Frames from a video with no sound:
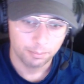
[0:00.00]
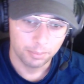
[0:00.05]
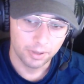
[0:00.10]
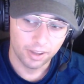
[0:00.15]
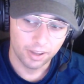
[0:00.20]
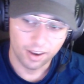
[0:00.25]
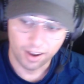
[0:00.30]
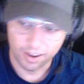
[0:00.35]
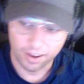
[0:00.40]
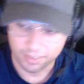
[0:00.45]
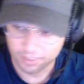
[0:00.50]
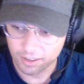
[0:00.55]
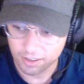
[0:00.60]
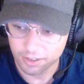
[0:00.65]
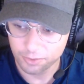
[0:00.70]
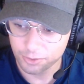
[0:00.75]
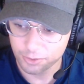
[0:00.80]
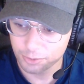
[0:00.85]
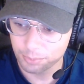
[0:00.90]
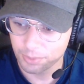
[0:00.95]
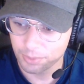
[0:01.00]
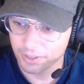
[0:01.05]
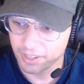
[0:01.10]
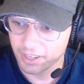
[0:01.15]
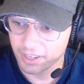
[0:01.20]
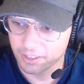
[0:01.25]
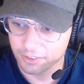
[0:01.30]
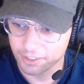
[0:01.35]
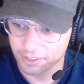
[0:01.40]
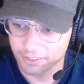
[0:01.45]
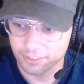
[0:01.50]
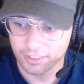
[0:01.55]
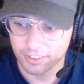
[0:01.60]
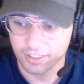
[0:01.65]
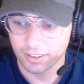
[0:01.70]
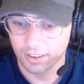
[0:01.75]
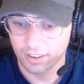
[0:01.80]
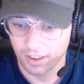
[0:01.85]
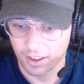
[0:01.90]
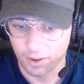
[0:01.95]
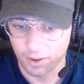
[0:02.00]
but I thought it was pretty interesting.